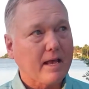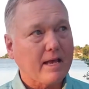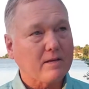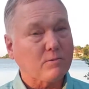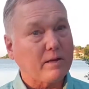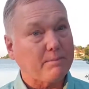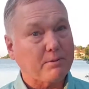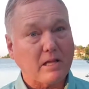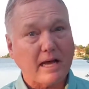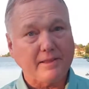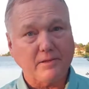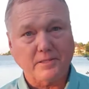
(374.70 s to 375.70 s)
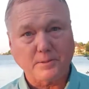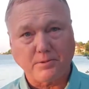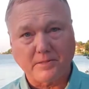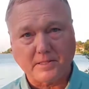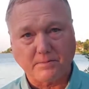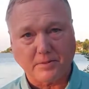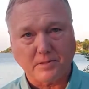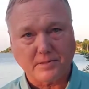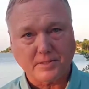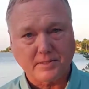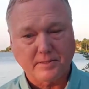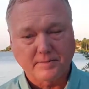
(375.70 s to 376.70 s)
and we apply those
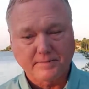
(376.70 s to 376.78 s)
principles